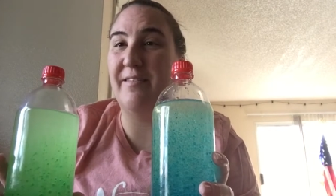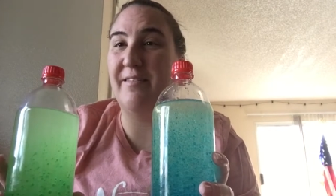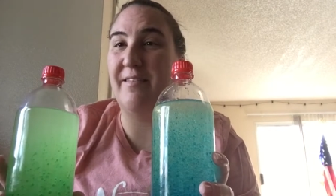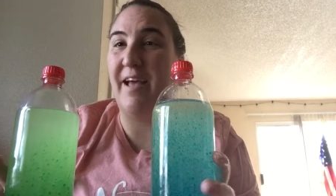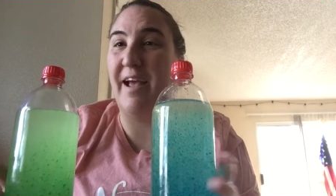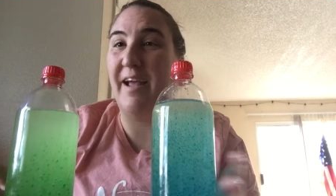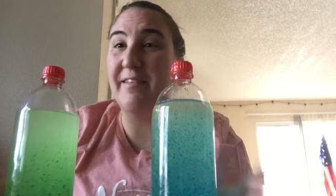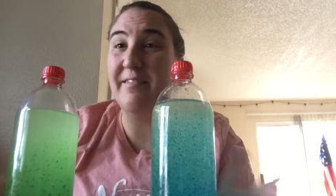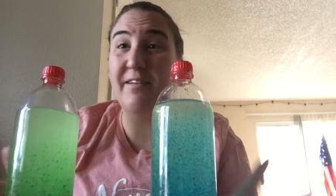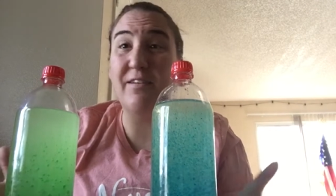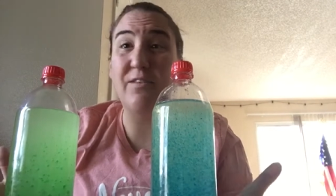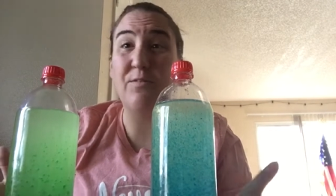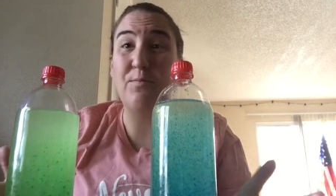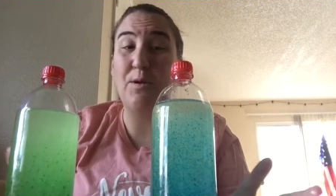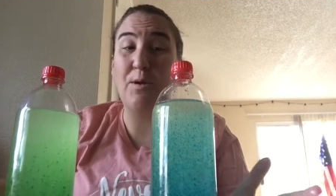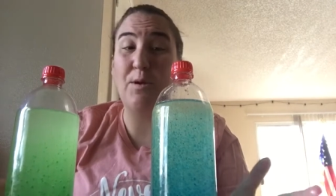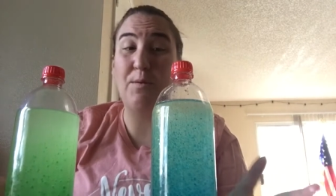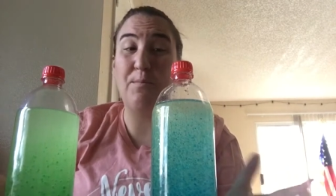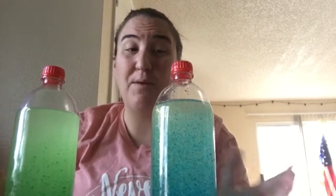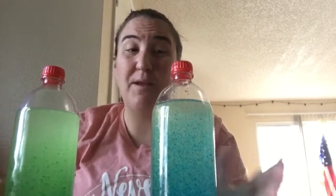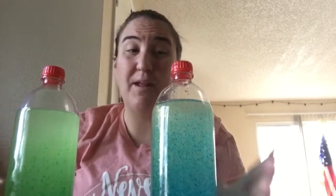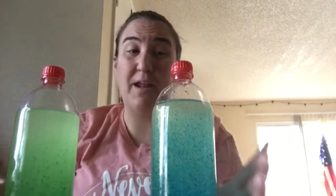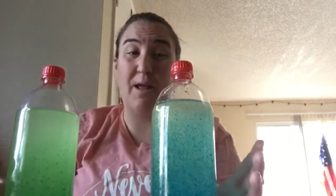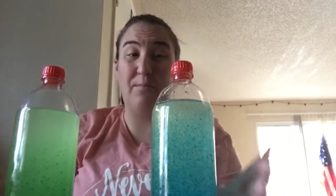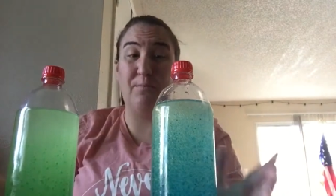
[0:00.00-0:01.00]
science
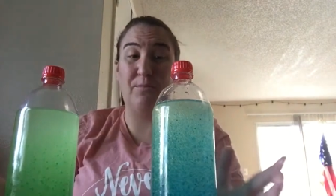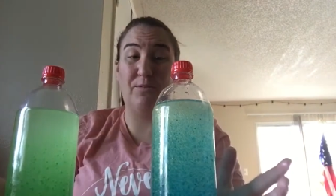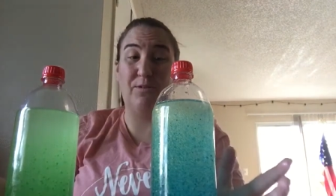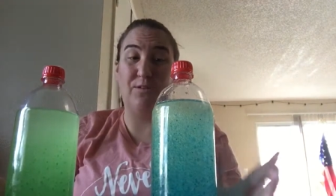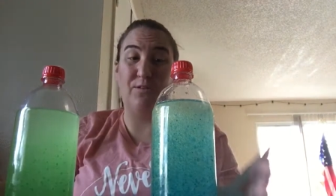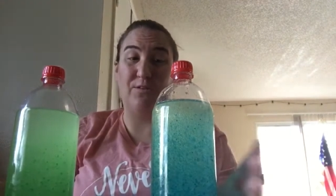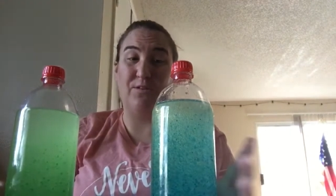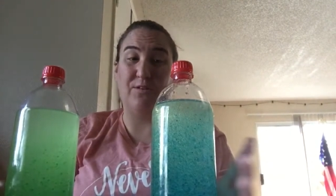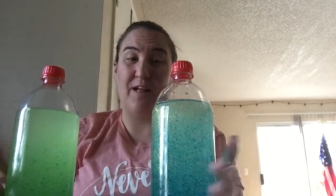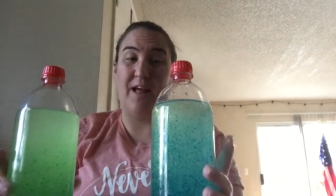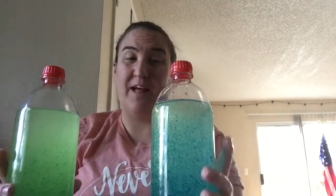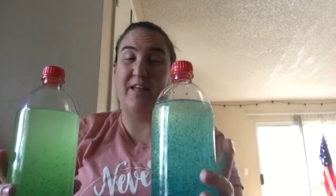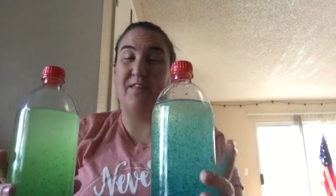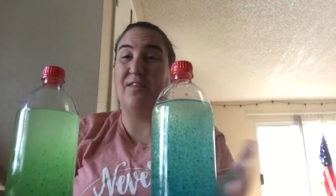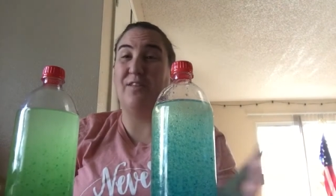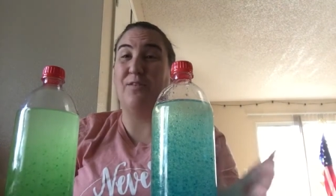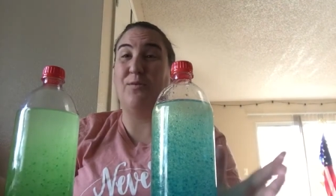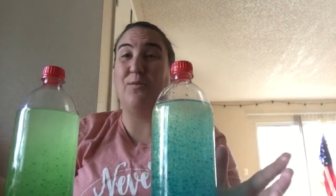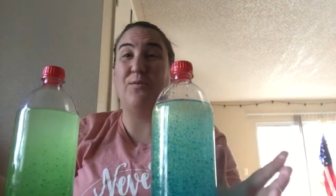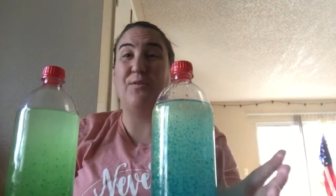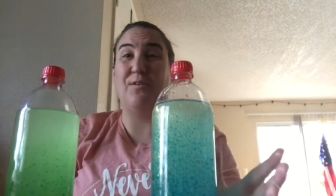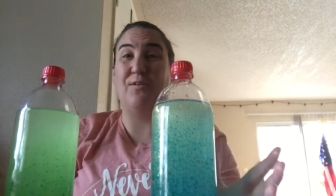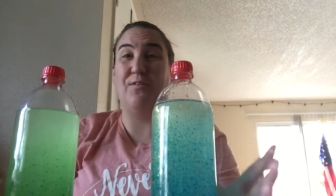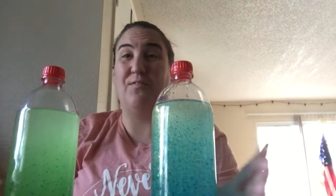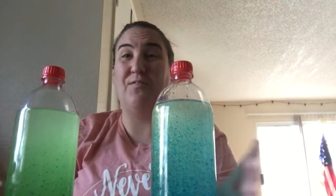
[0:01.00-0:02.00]
experiment. I'm so glad this
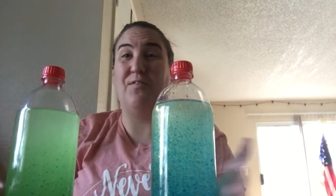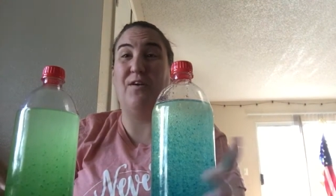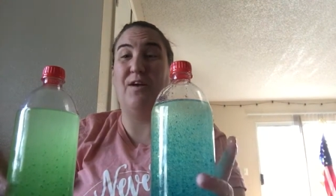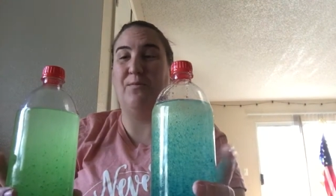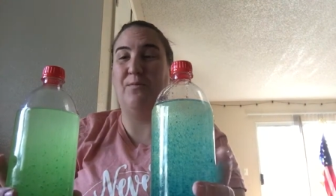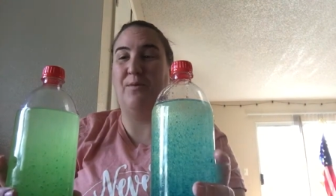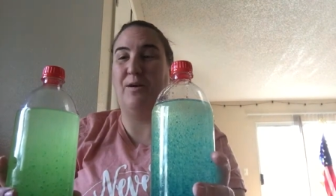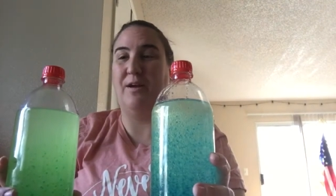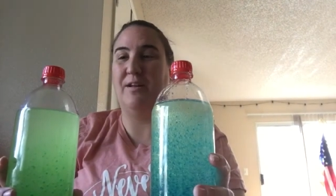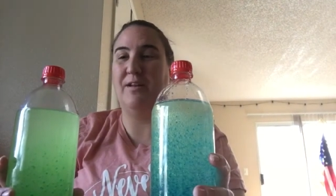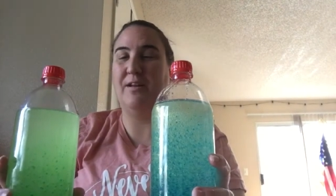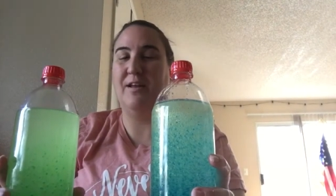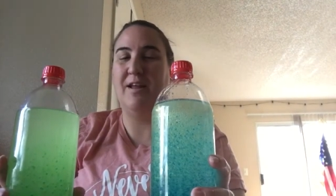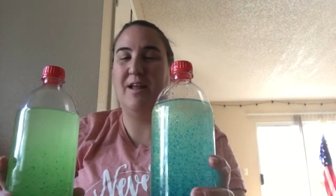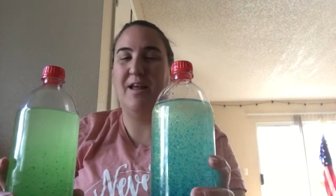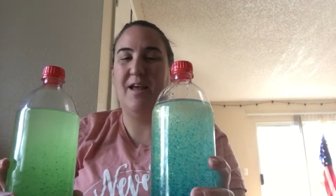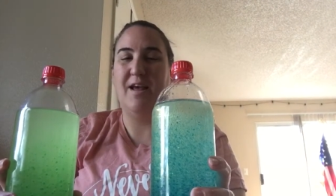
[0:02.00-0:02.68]
was a fun one.